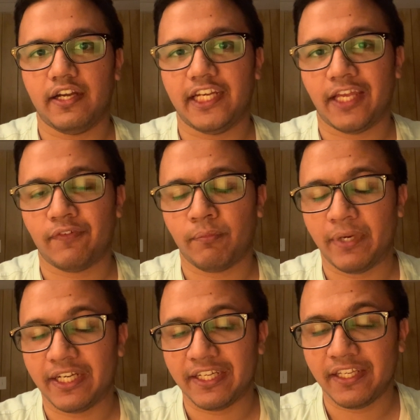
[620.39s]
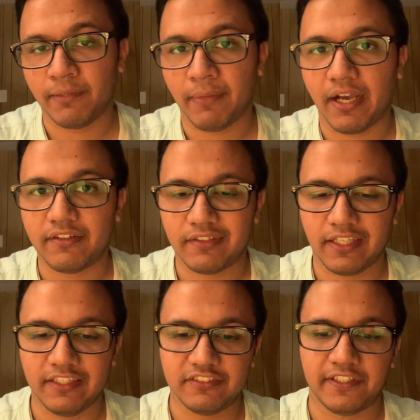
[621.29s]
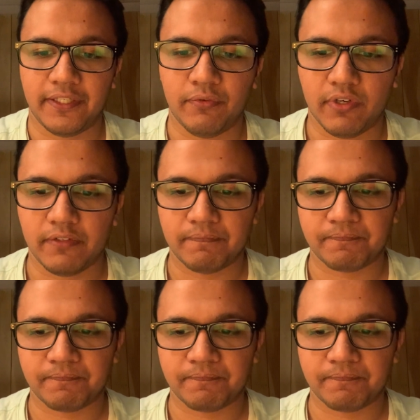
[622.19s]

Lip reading: defamatory remarks against anyone.